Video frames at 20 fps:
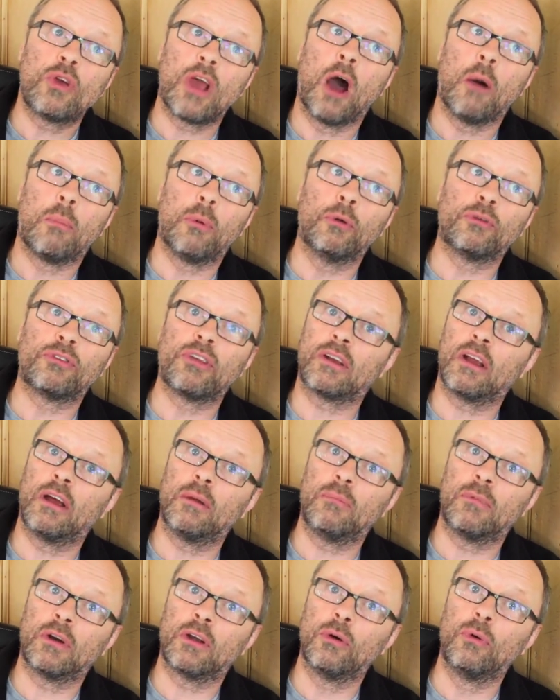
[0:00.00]
carpools that
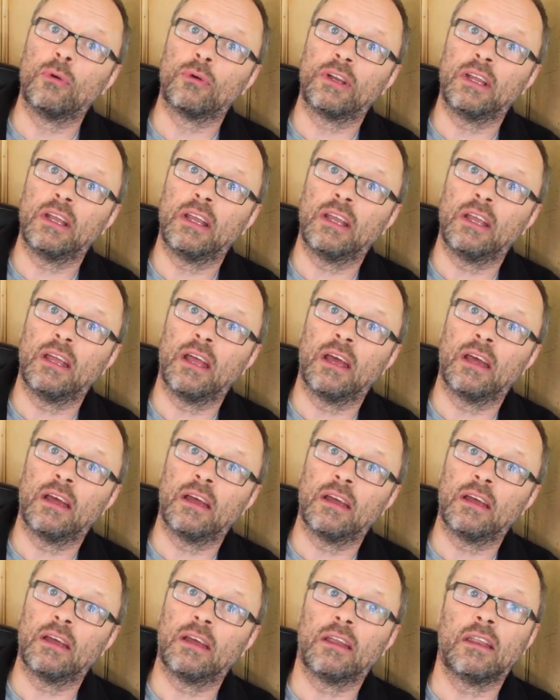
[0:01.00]
I'm recording,
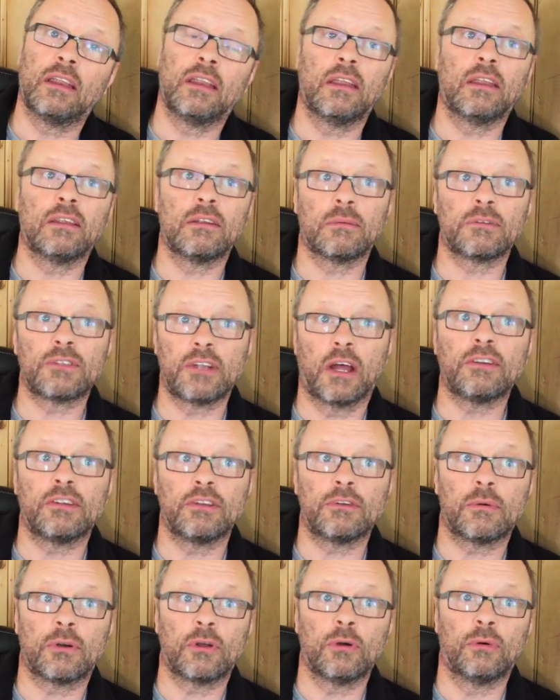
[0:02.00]

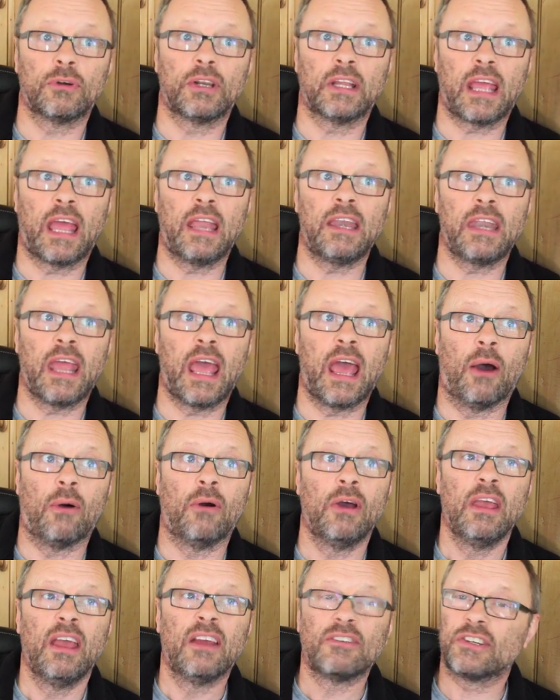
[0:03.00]
starting to record again now.